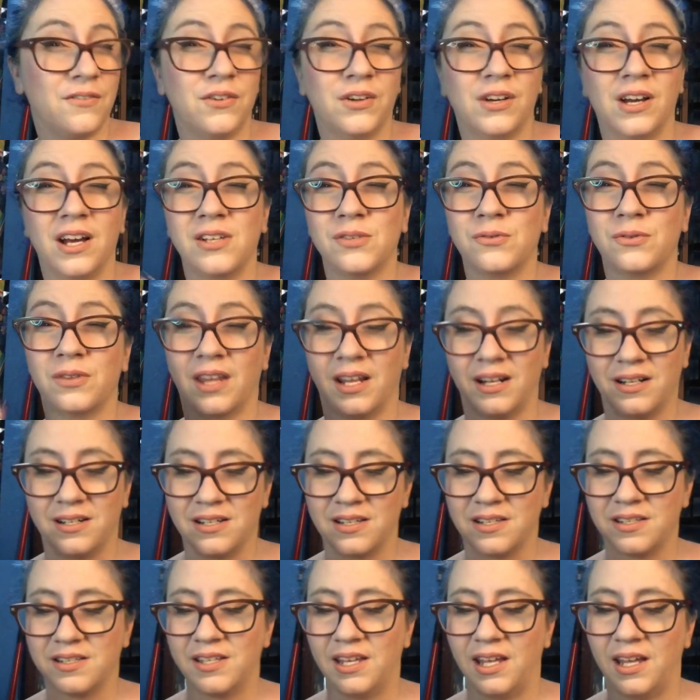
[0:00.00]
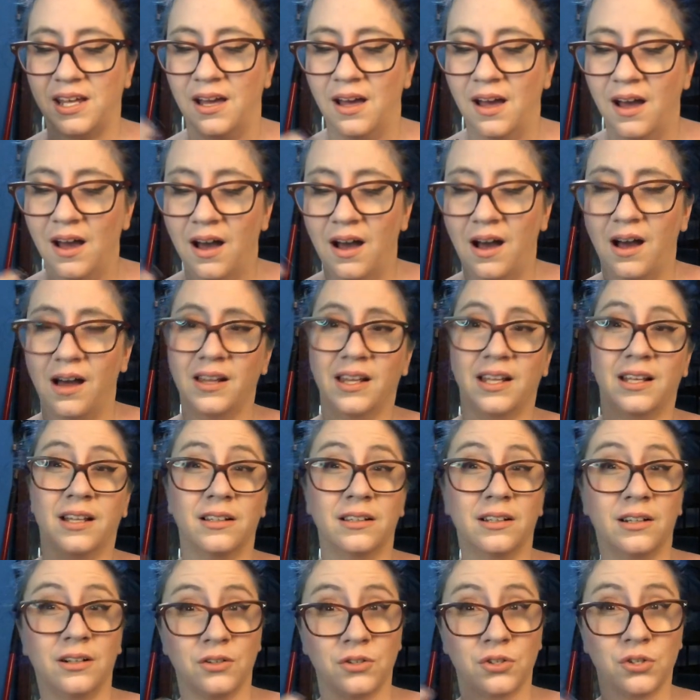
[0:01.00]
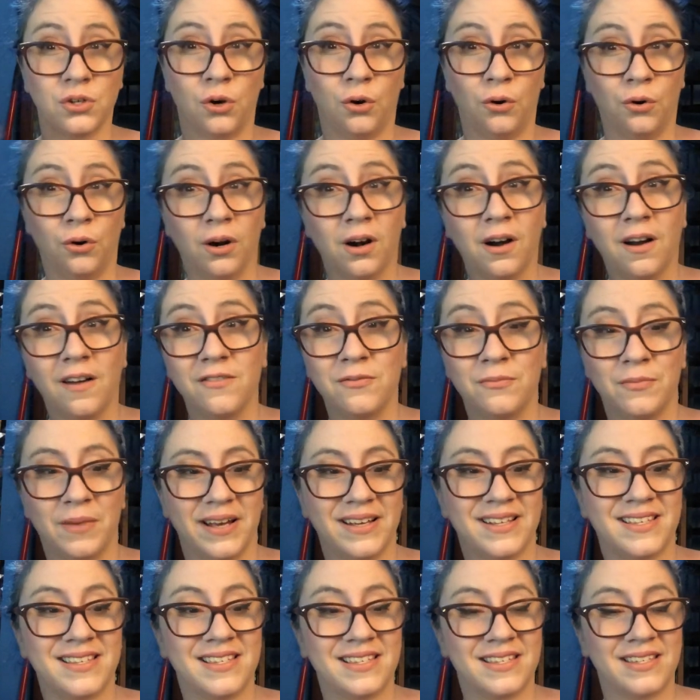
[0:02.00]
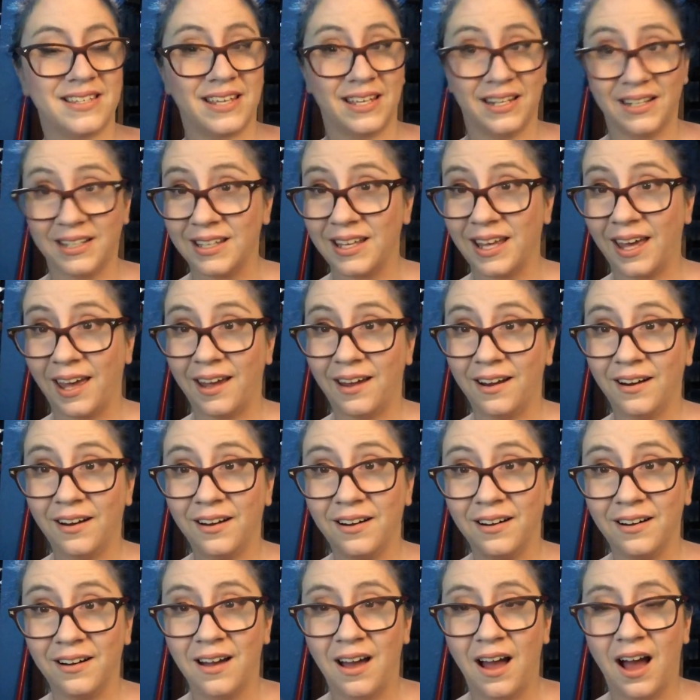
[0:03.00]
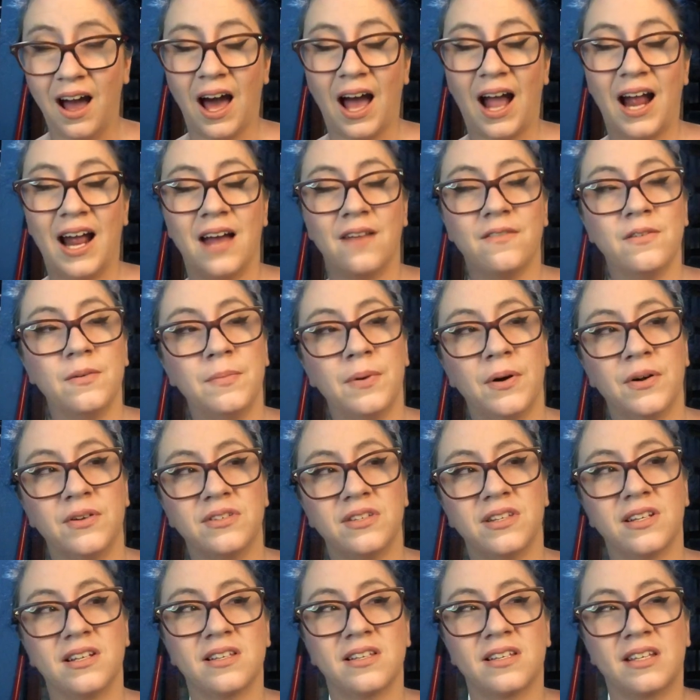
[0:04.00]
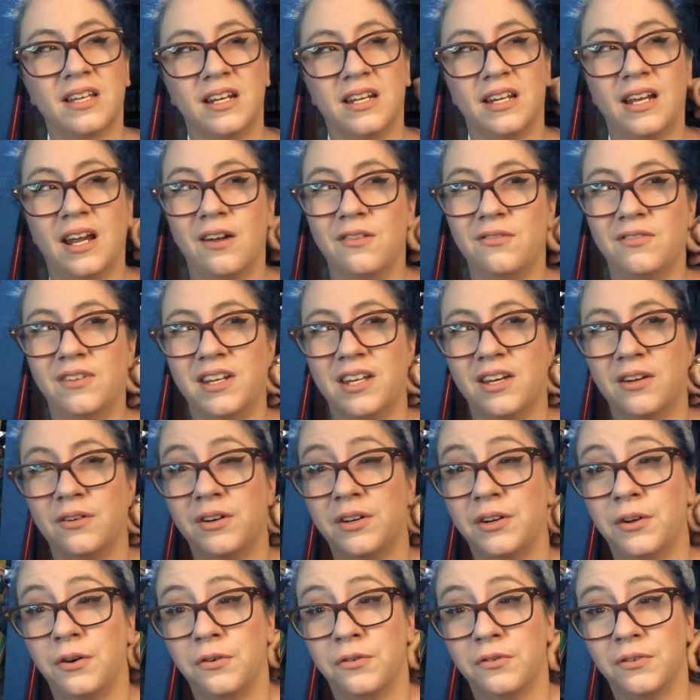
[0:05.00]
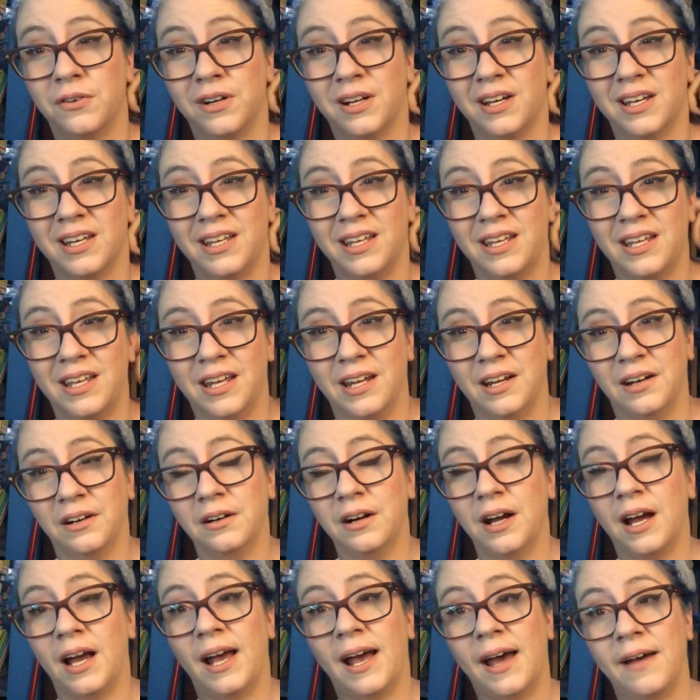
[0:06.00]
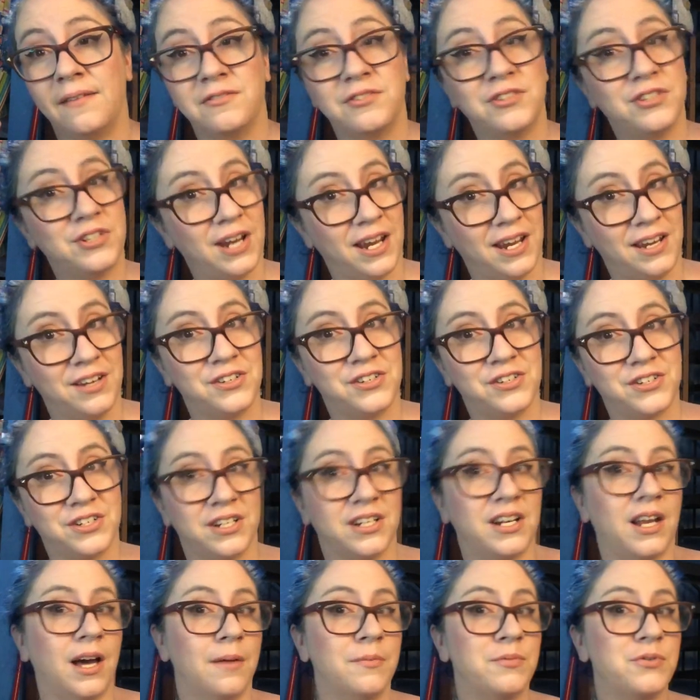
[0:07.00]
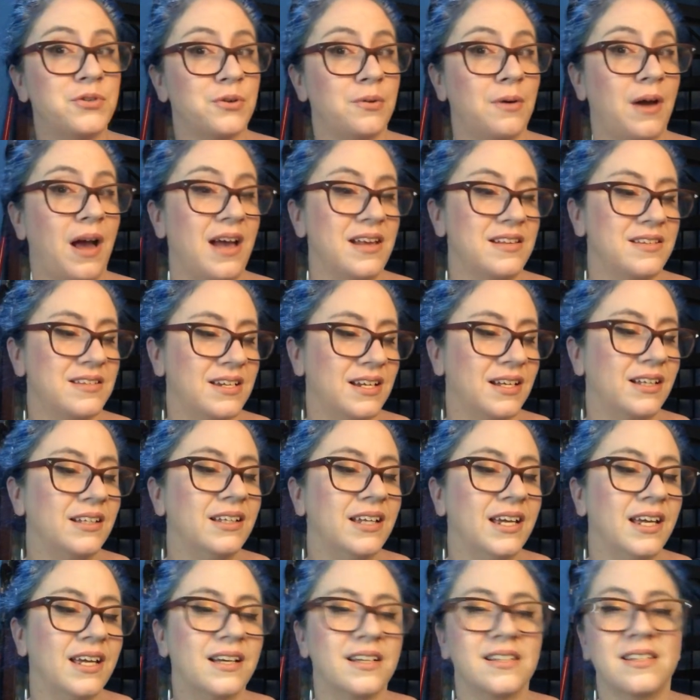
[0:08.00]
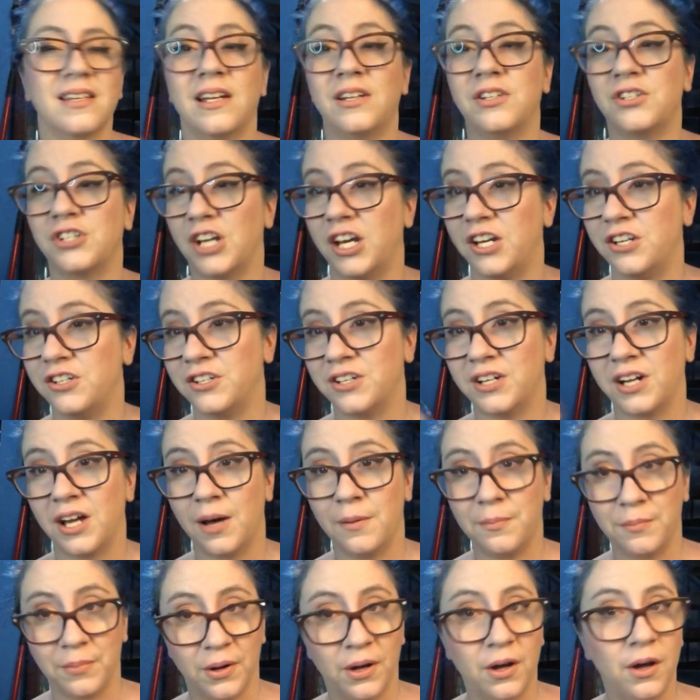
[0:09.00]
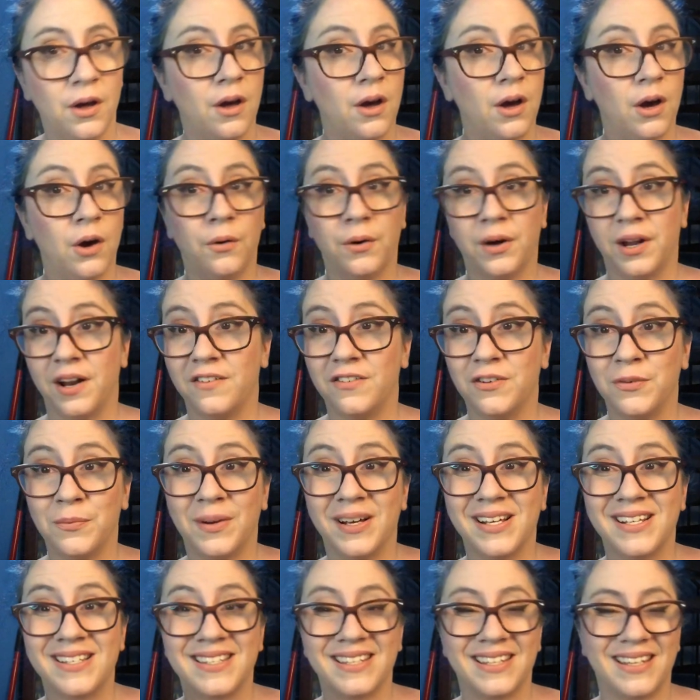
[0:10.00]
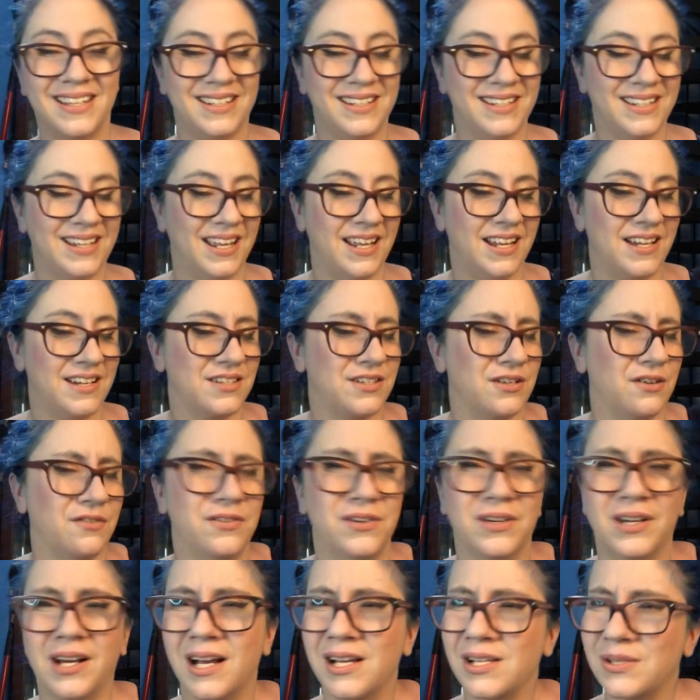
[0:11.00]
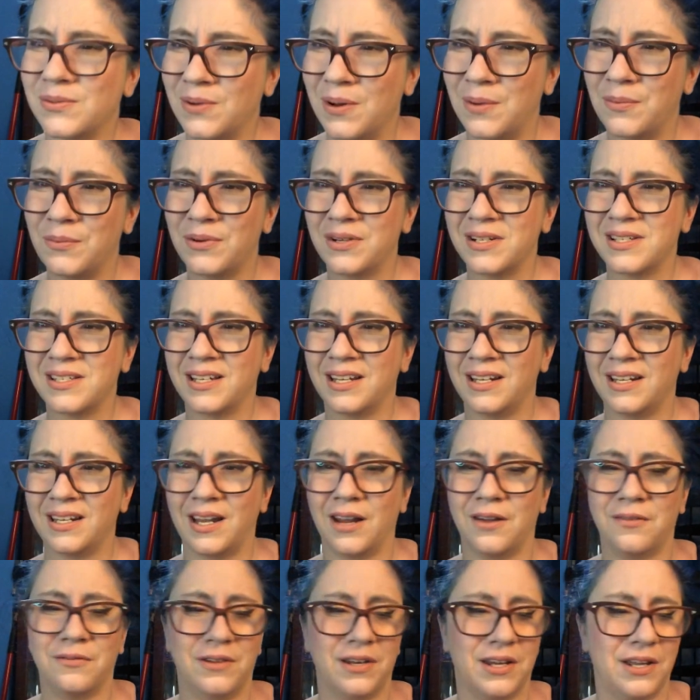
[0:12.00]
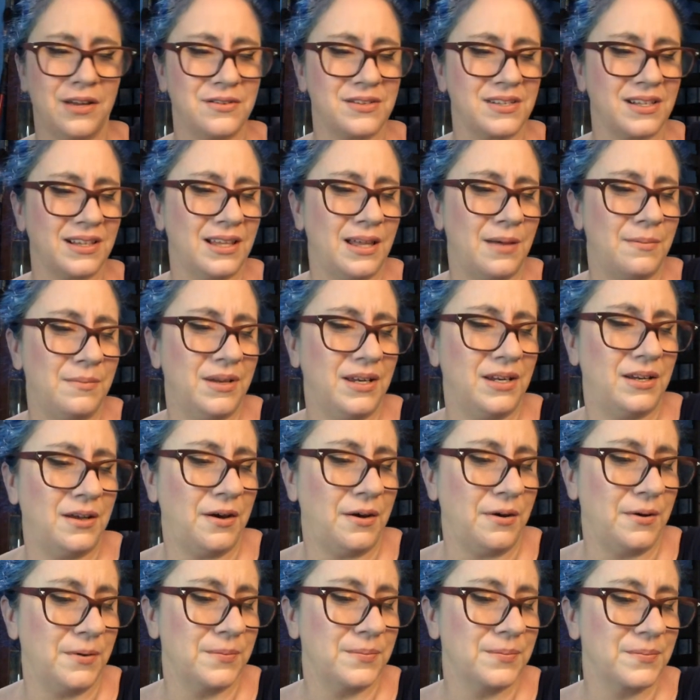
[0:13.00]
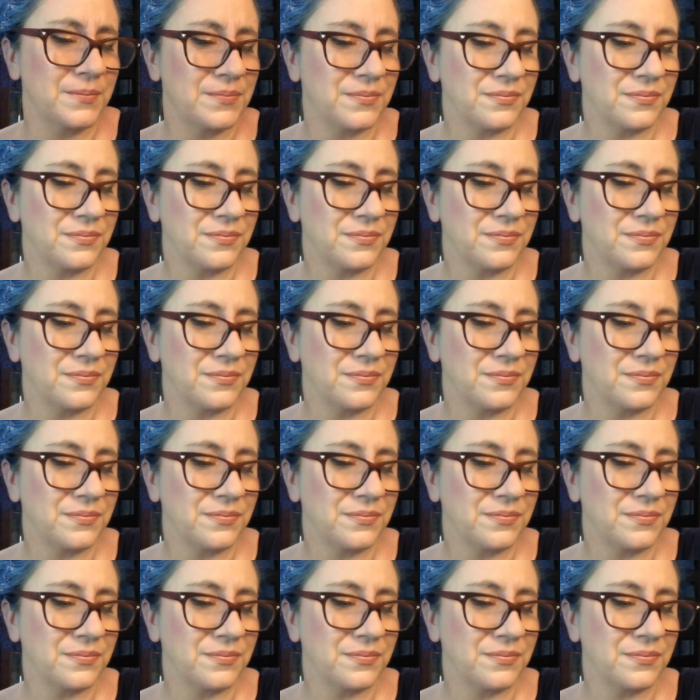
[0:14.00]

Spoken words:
If you guys would like to see like a little tour of my skincare, I haven't posted a skincare video in over a year. I have changed it up drastically because I change it up whatever my skin needs. So if you guys want more skincare videos, let me know.